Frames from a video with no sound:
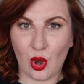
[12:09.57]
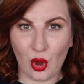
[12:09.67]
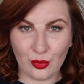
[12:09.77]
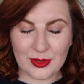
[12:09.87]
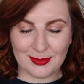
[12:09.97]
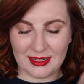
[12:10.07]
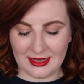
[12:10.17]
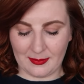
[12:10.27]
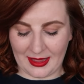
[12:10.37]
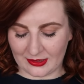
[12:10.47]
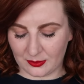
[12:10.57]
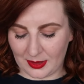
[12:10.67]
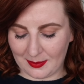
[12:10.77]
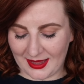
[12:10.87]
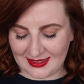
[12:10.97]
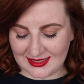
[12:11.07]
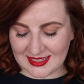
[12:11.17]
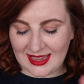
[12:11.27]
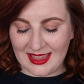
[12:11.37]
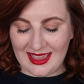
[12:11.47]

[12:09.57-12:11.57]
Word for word: always been in the back of my mind